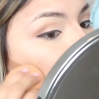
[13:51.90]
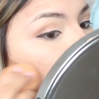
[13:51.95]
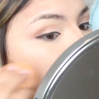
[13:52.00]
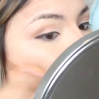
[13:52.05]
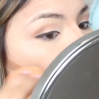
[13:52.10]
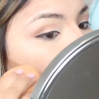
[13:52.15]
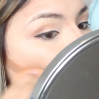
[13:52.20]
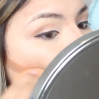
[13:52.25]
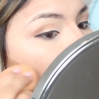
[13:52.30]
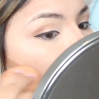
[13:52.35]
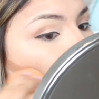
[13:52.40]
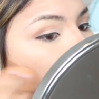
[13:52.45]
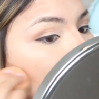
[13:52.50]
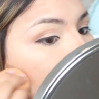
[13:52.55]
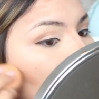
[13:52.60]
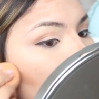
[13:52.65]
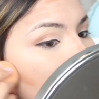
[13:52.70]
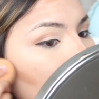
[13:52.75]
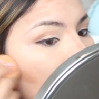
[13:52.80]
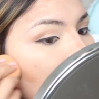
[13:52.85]
I'm just gonna blend
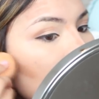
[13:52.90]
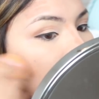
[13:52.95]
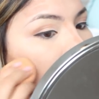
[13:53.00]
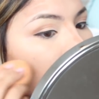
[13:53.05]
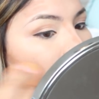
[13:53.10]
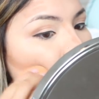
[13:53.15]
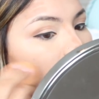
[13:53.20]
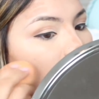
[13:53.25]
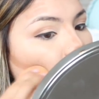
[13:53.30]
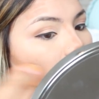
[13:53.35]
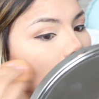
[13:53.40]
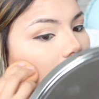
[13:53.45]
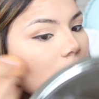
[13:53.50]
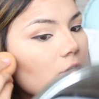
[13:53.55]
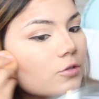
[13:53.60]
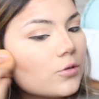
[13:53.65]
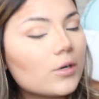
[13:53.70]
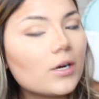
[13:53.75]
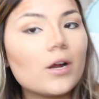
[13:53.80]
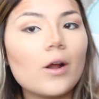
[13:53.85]
in this
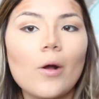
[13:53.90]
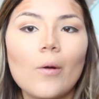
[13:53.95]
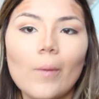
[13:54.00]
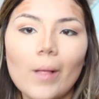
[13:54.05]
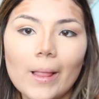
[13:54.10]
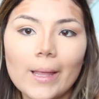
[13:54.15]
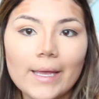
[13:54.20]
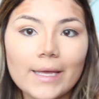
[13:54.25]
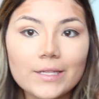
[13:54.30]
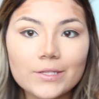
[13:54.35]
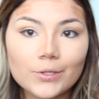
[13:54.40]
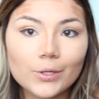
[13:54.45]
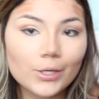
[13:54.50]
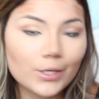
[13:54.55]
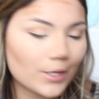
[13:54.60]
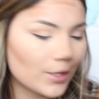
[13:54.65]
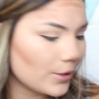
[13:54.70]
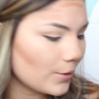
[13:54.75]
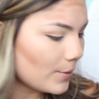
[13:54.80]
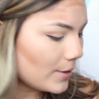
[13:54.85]
contour while I answer
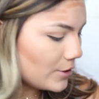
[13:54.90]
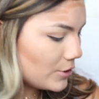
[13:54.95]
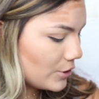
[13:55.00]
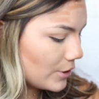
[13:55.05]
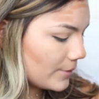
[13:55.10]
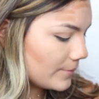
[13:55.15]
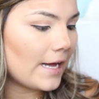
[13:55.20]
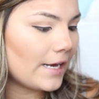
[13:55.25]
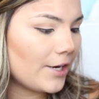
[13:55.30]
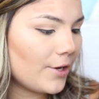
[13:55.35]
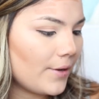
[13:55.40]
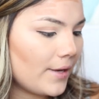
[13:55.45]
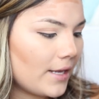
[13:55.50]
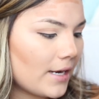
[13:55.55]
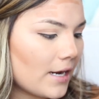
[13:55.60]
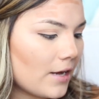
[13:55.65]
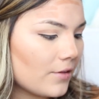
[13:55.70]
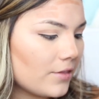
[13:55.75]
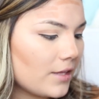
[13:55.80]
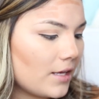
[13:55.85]
another question. How do you
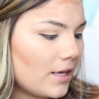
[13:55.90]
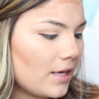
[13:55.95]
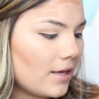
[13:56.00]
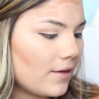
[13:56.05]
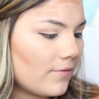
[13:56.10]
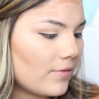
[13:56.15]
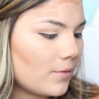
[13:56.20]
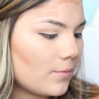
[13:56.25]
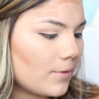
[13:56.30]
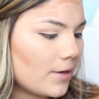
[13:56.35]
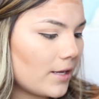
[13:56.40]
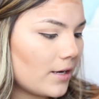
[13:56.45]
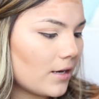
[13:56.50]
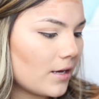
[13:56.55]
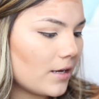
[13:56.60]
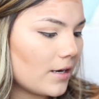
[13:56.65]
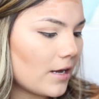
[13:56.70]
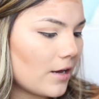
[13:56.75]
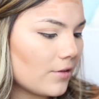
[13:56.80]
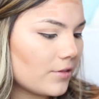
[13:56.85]
eat healthy even when
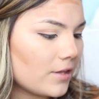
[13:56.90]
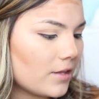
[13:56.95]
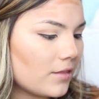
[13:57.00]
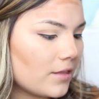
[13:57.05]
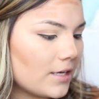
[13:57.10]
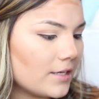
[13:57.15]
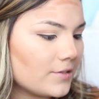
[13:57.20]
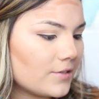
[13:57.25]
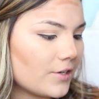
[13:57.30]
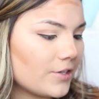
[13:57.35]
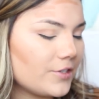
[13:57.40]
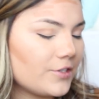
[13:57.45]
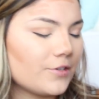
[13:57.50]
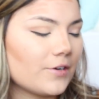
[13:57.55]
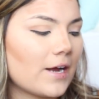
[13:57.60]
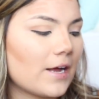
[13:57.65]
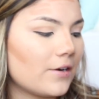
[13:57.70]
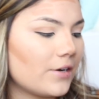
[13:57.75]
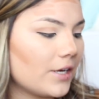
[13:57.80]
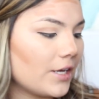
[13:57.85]
unhealthy things are
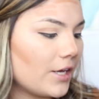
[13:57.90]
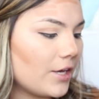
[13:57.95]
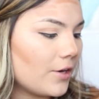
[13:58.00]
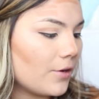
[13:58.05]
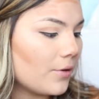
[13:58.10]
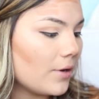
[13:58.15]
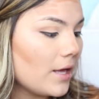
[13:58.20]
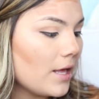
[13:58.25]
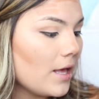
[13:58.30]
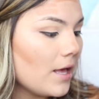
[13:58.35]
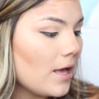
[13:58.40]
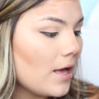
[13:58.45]
surrounding you?